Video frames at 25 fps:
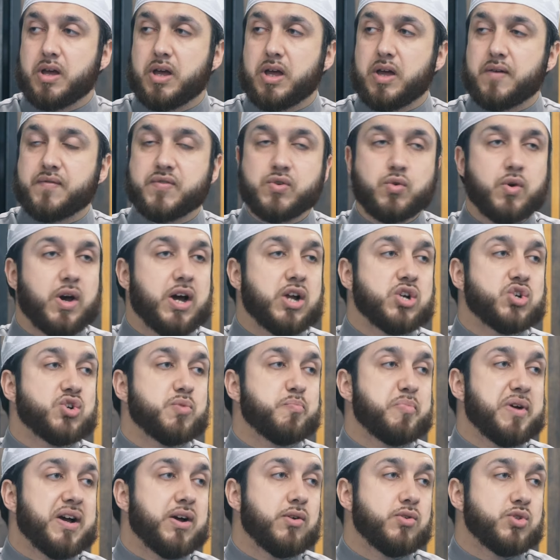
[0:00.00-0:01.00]
a few
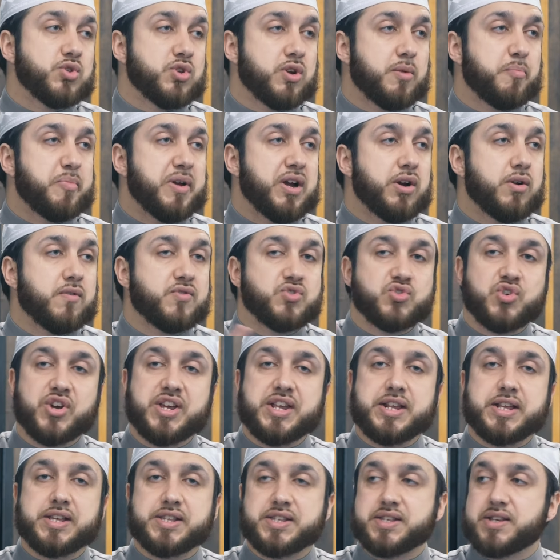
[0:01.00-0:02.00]
hundred pounds on a pair of
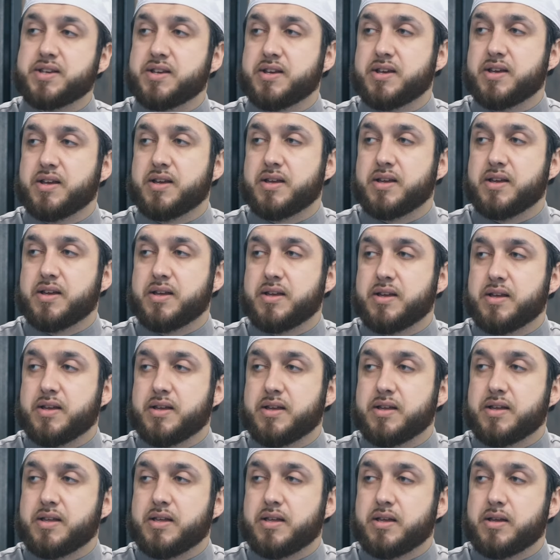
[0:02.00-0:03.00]
trainers.
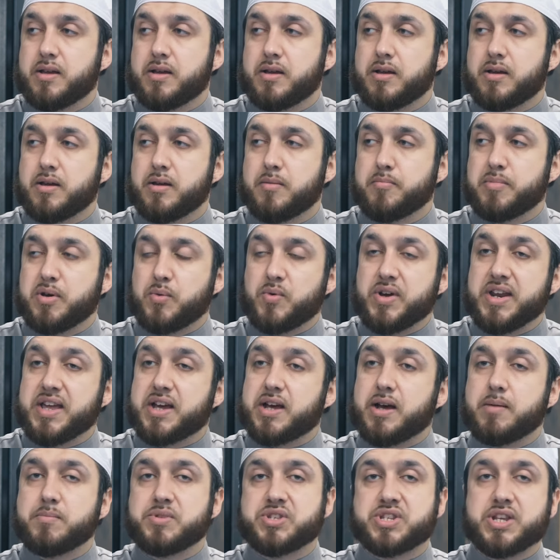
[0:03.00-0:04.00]
But when it
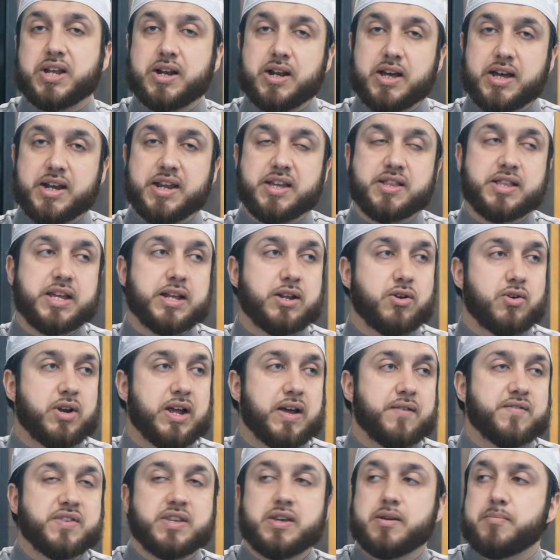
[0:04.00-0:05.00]
comes to learning, they don't
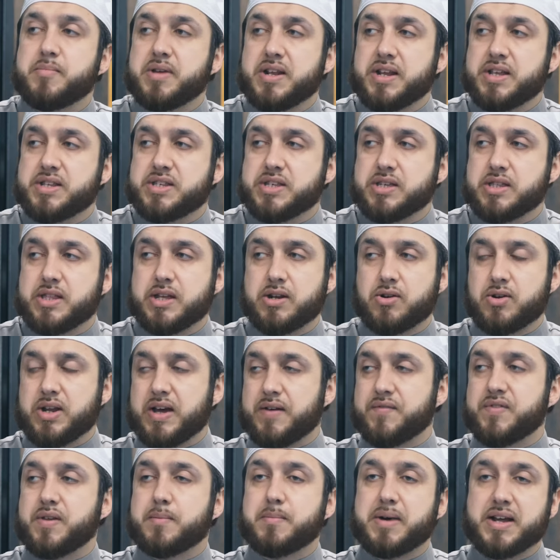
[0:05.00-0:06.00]
have the ability, they don't
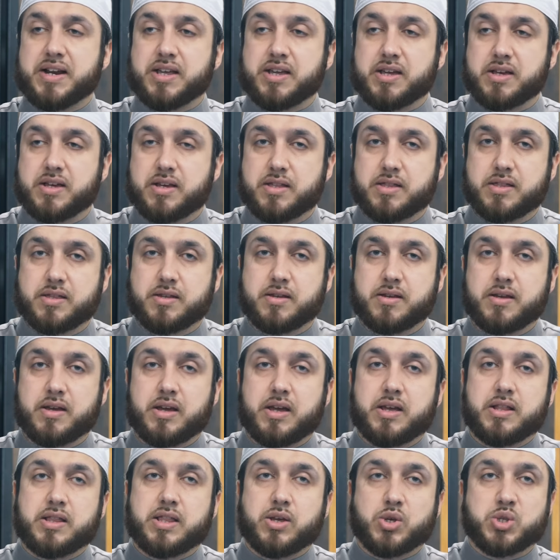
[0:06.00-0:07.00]
have the money.
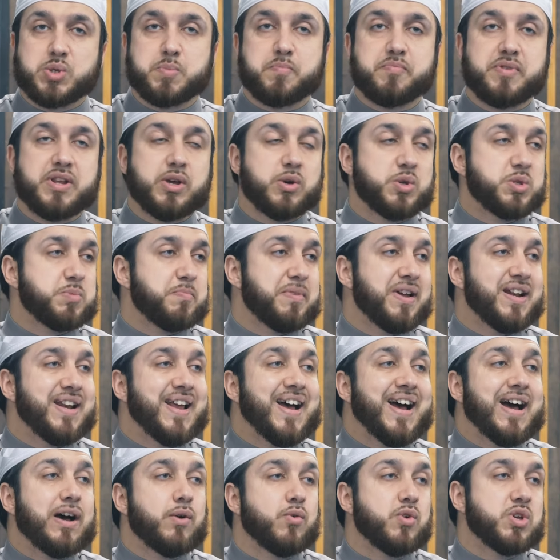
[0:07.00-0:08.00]
They'll spend
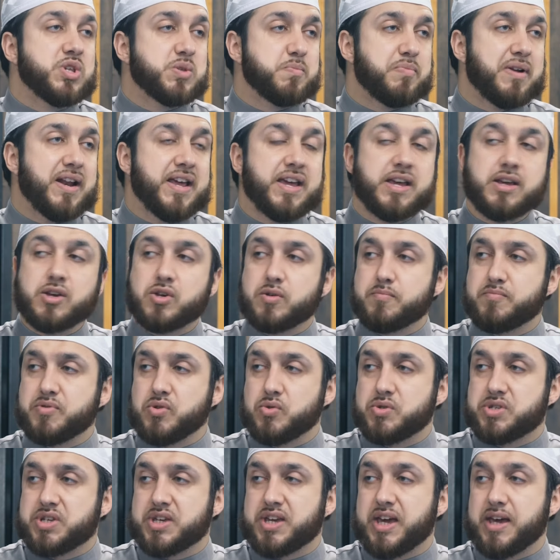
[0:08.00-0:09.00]
hours playing
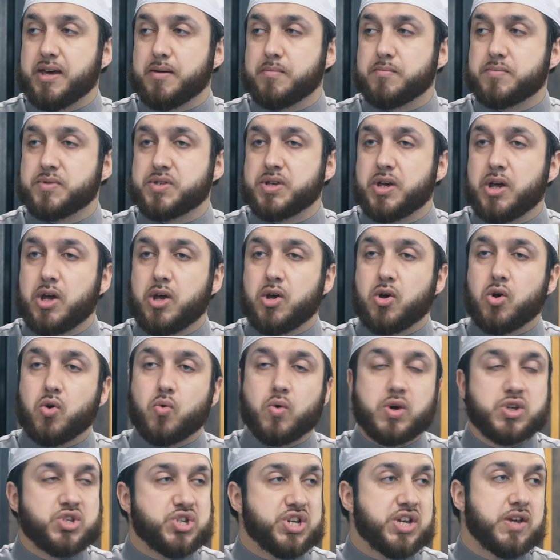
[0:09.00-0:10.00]
computer games or
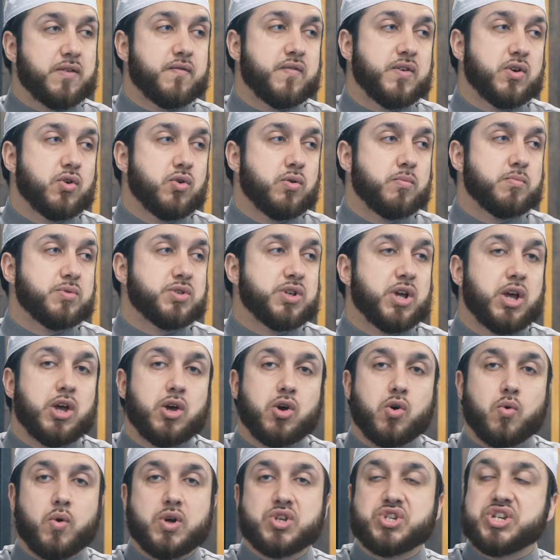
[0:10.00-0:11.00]
watching films
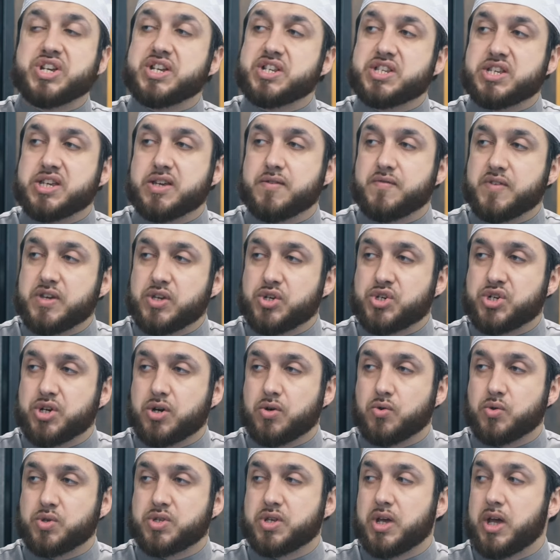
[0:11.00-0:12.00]
or watching TV
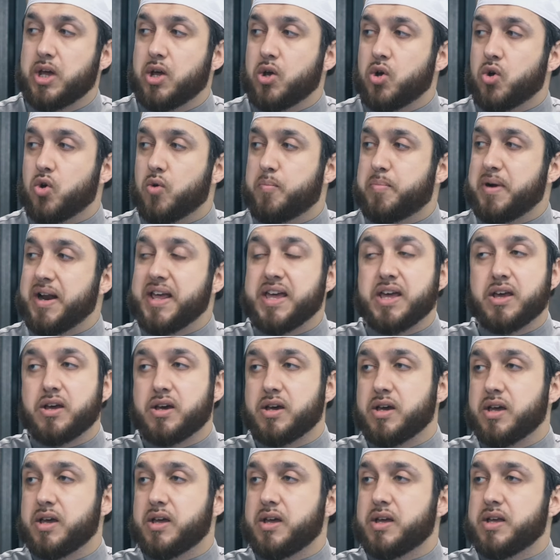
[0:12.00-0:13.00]
shows or
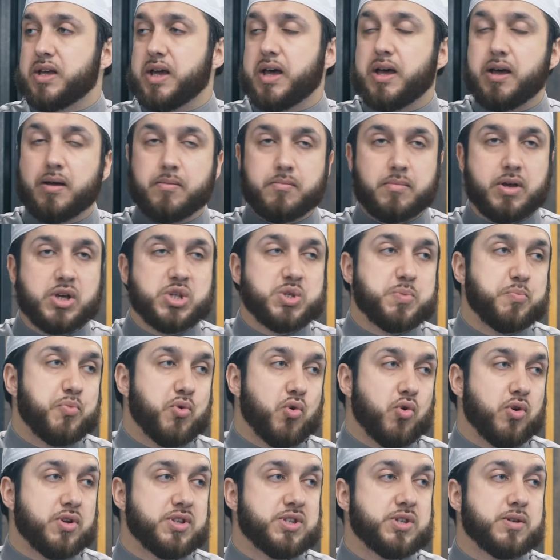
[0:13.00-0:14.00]
playing a
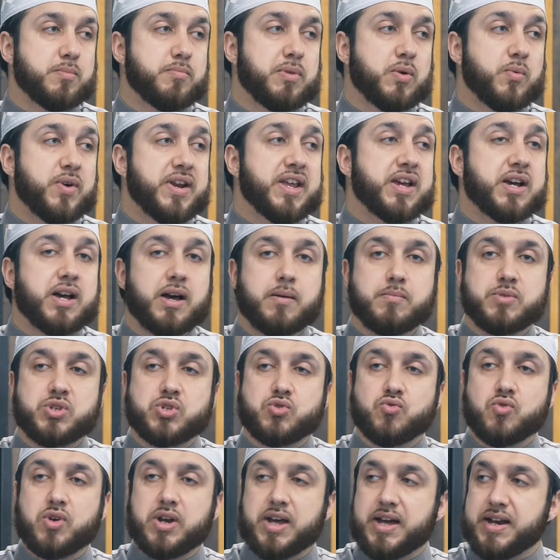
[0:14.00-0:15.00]
sport. But when it comes
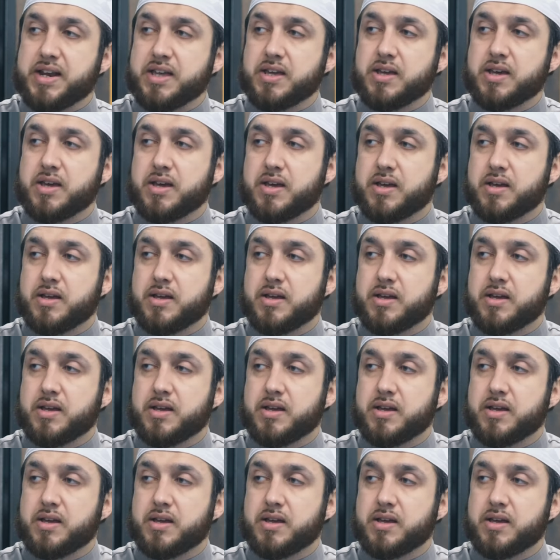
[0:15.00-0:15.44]
to learning,